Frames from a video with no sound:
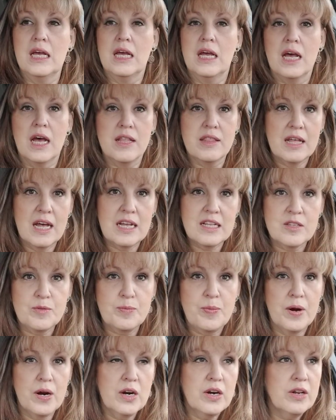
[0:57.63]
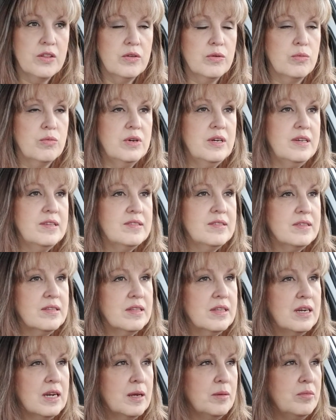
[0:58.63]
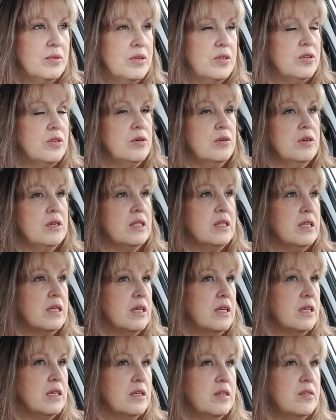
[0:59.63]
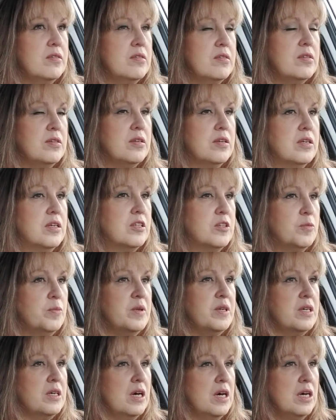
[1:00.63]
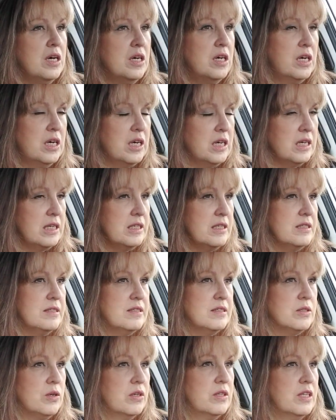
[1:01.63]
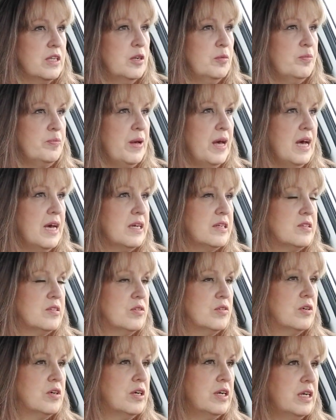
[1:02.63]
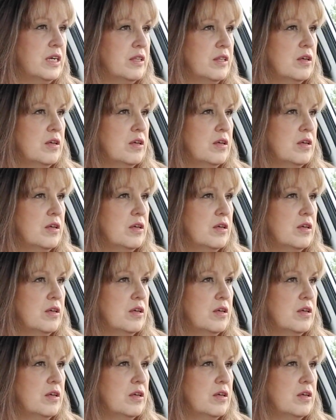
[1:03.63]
And that's part of the reason that I'm doing this is because, so a little backstory,